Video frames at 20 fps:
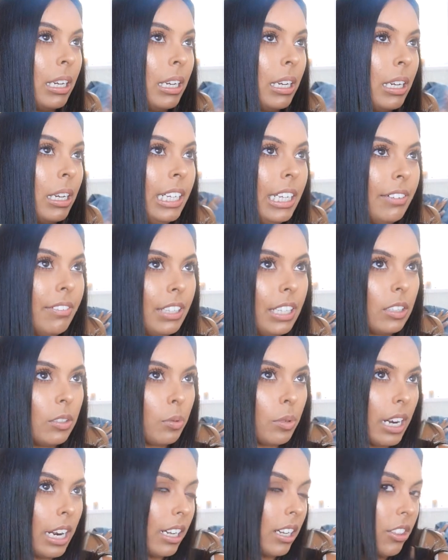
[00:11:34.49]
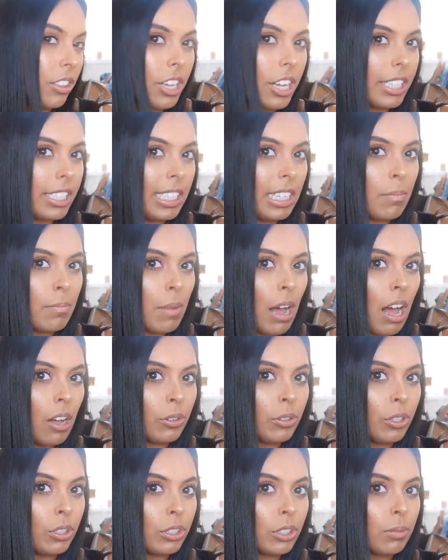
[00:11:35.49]
I believe these were like
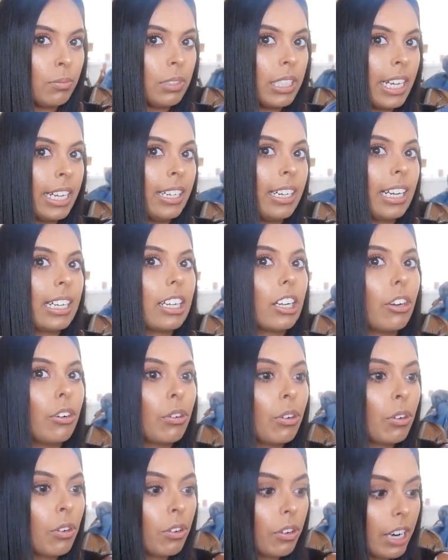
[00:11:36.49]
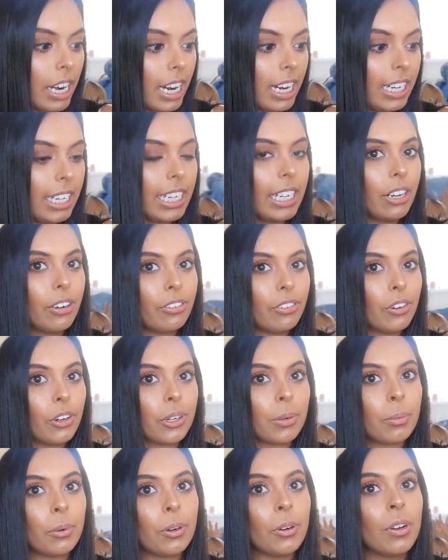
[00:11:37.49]
£13 or something, like really
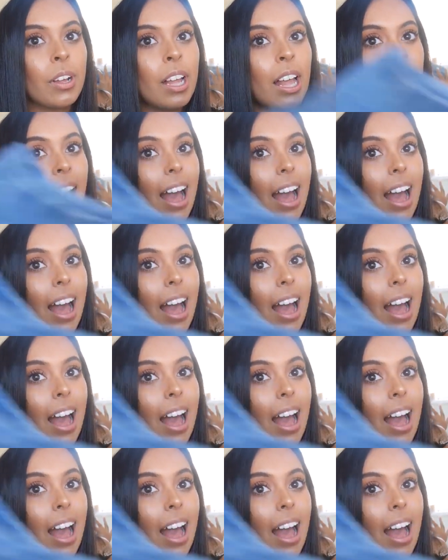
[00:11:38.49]
affordable.